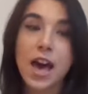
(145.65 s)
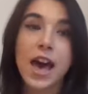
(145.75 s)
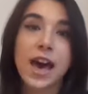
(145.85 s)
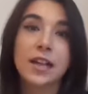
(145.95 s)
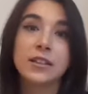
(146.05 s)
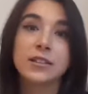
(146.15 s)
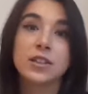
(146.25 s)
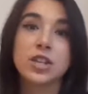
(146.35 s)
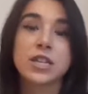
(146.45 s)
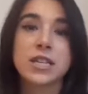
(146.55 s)
and
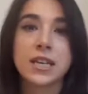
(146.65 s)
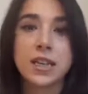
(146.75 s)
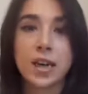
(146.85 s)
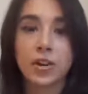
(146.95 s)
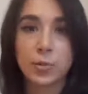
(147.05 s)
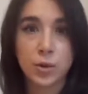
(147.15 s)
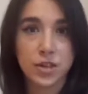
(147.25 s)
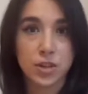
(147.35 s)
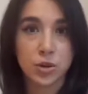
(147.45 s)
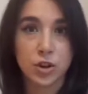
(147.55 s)
just let the other
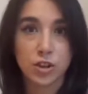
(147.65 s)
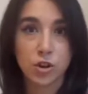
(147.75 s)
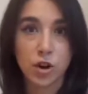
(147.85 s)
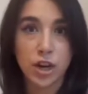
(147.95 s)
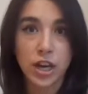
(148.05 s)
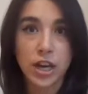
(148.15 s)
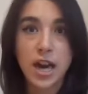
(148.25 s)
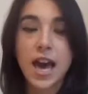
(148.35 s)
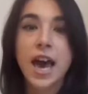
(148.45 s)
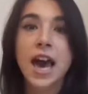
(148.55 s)
person do the talking
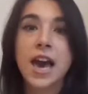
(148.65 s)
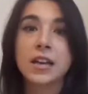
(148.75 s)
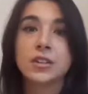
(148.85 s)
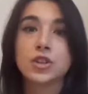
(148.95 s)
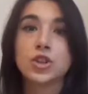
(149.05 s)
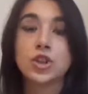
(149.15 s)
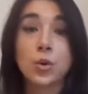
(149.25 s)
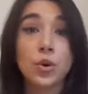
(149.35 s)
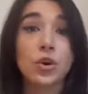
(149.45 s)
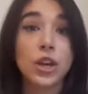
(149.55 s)
and
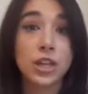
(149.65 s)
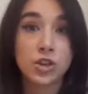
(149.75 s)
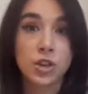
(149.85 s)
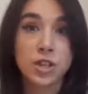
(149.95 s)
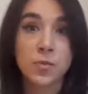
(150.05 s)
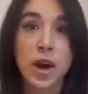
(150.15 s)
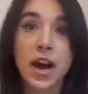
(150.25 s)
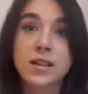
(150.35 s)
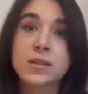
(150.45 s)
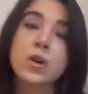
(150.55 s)
show your interest by
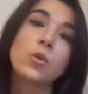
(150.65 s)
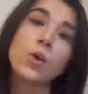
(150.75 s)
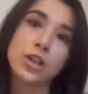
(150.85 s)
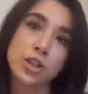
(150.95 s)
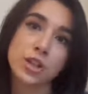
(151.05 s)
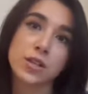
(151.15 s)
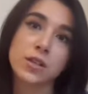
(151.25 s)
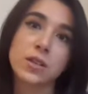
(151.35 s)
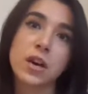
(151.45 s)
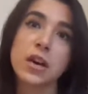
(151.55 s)
asking questions,